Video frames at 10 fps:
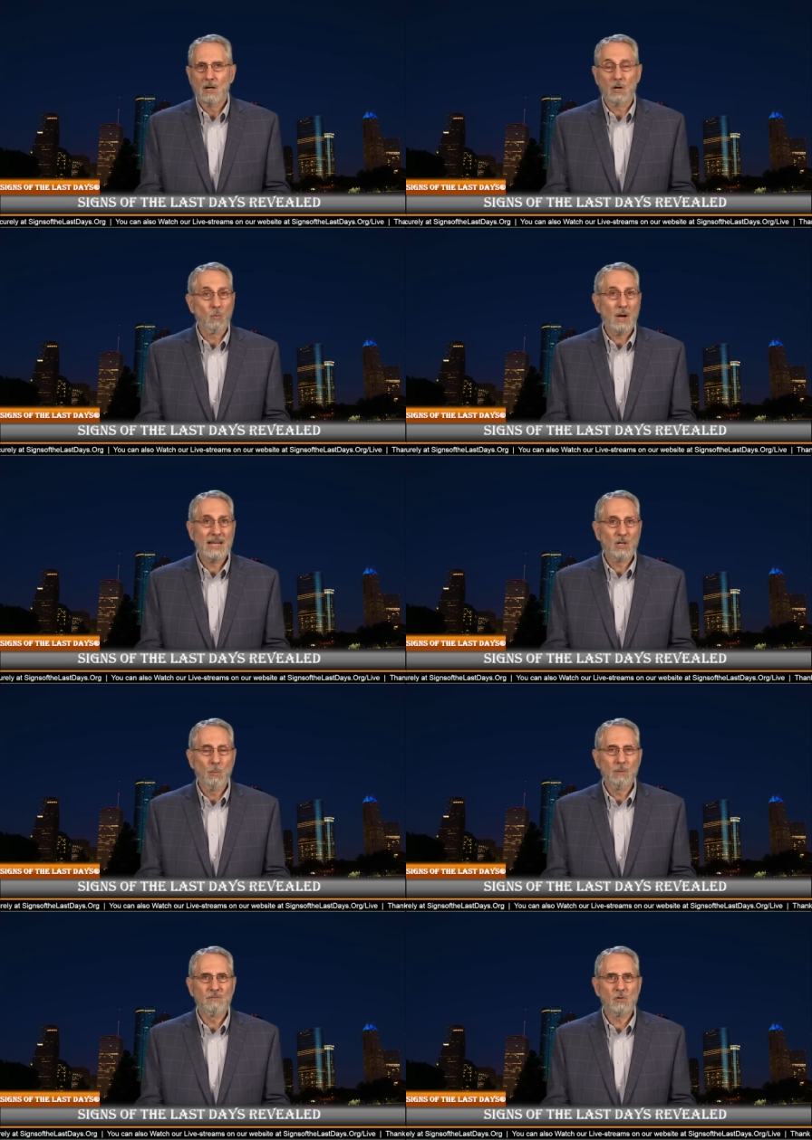are wide
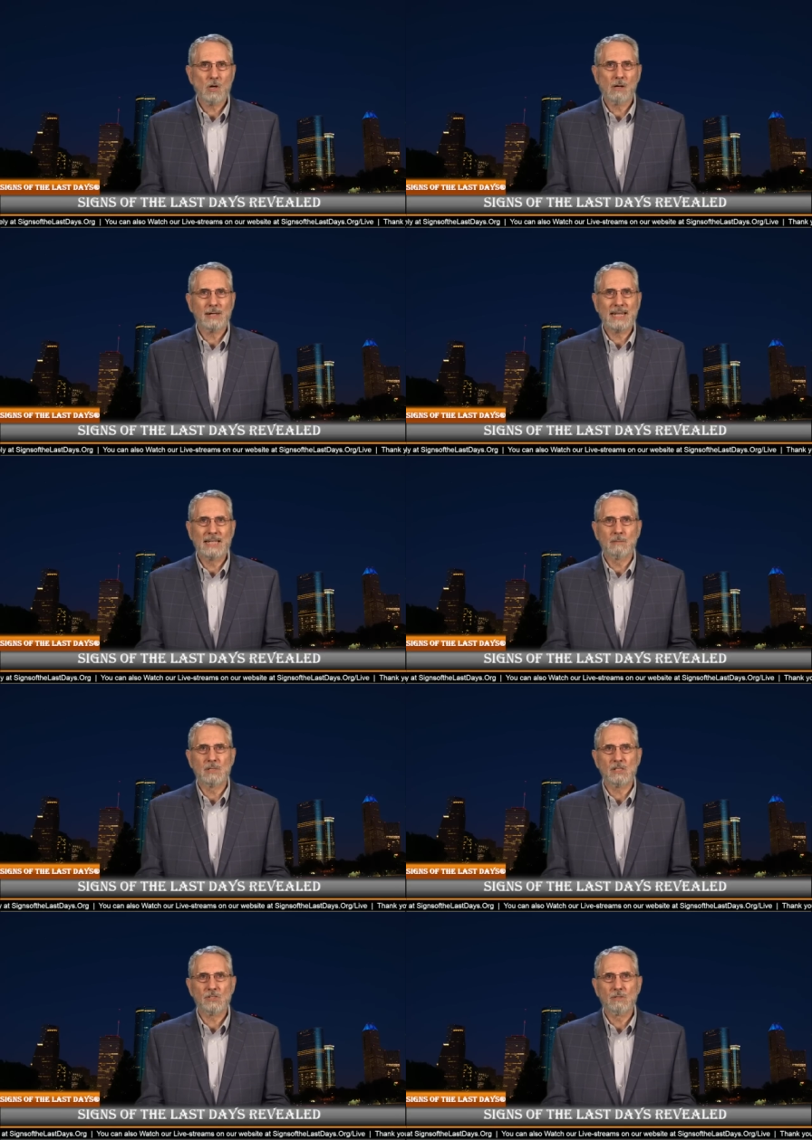open for our
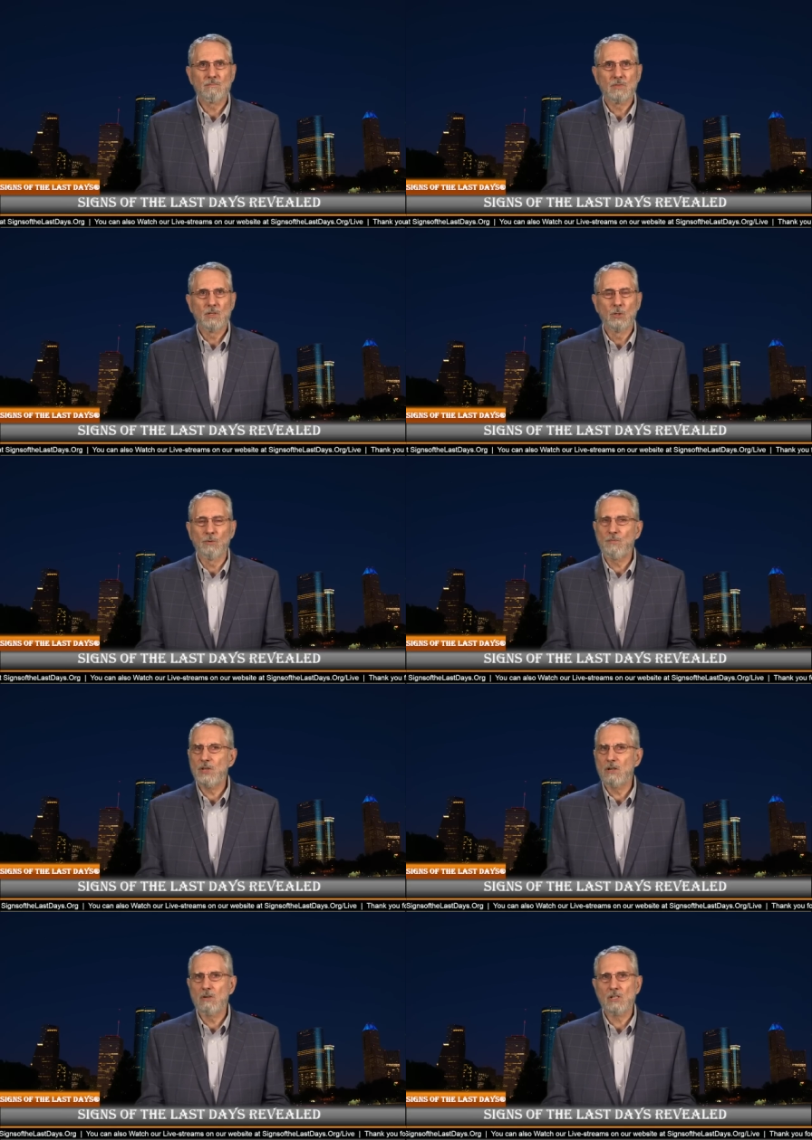enemies who
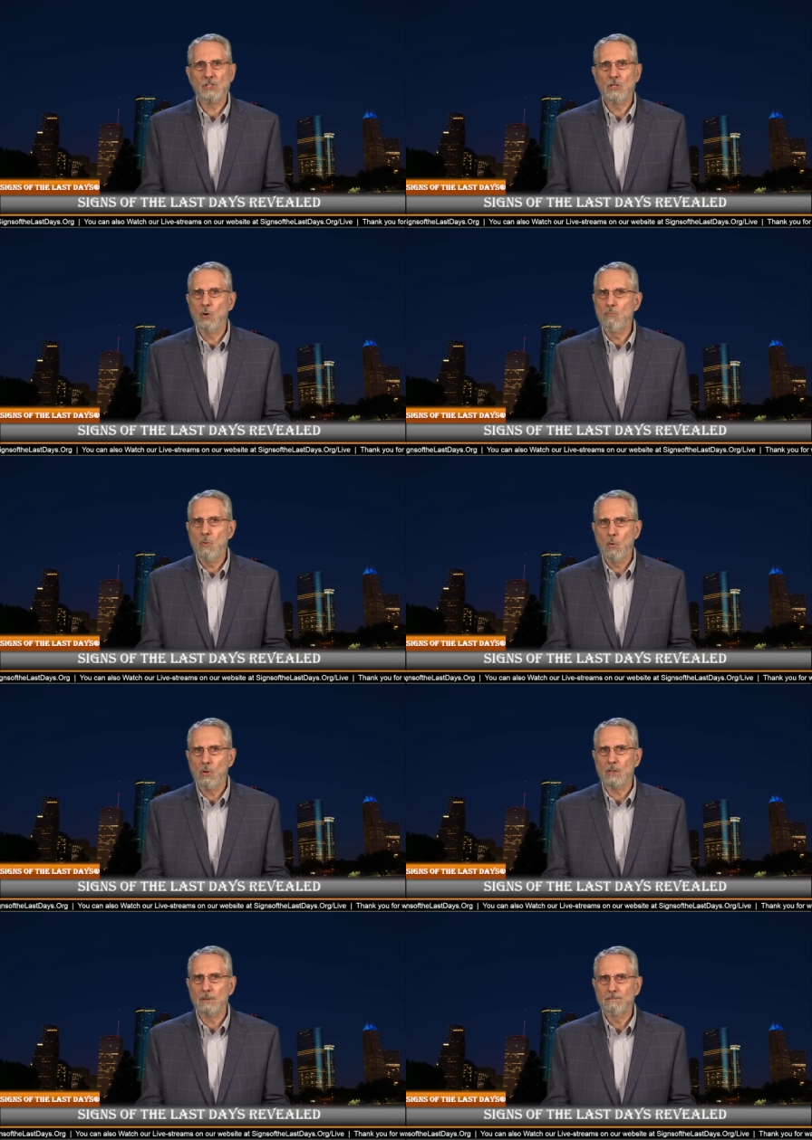fear us no
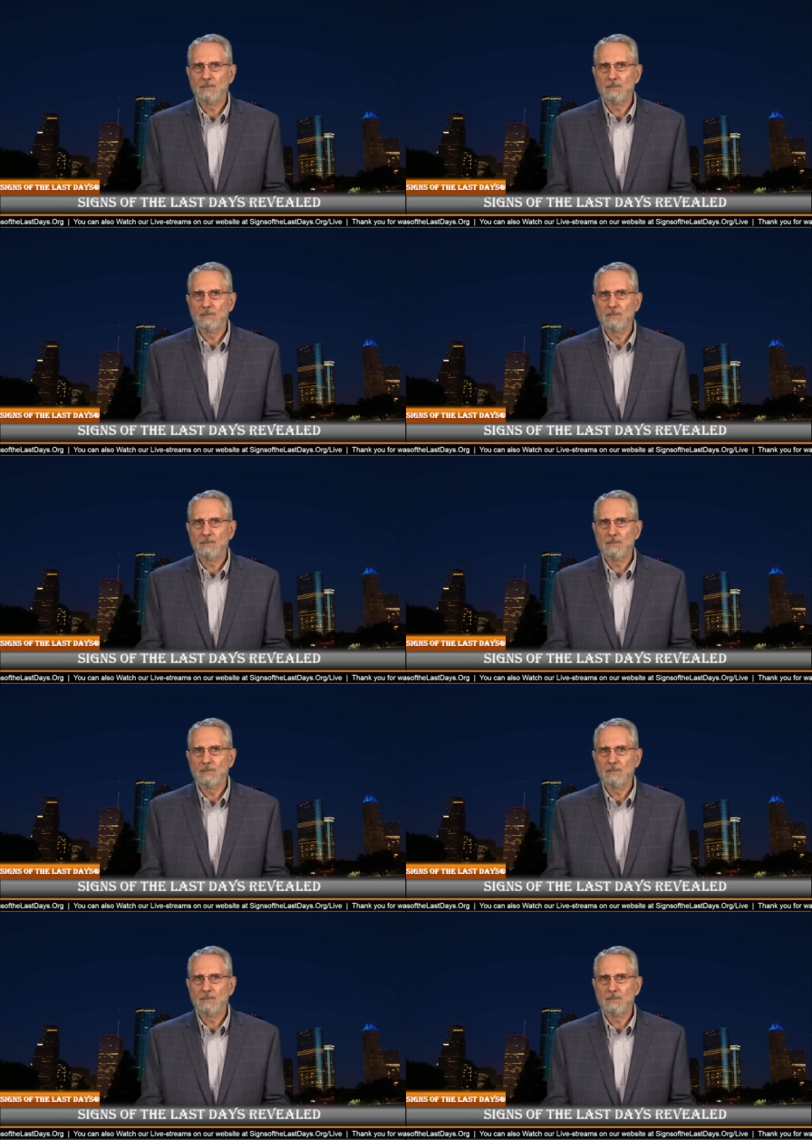more,